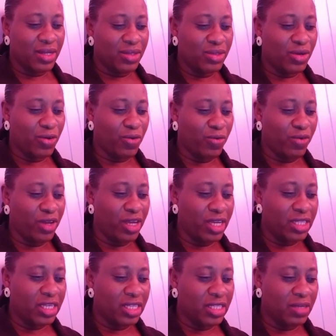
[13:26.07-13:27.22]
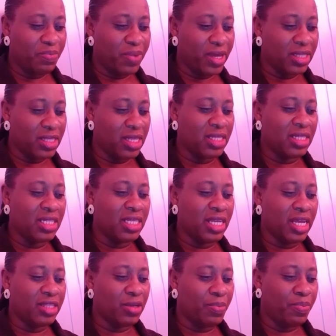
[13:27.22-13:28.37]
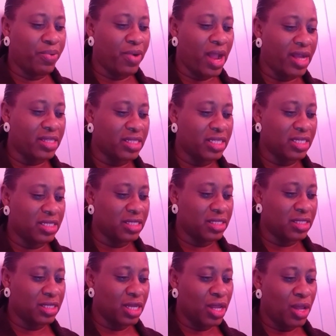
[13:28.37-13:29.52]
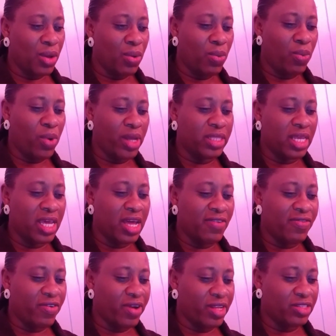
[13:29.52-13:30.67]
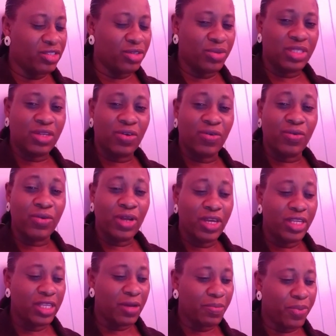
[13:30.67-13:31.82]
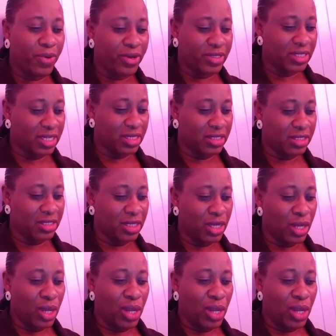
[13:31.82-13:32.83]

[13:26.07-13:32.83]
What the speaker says: to read independently and to practice what they have read during the reading process,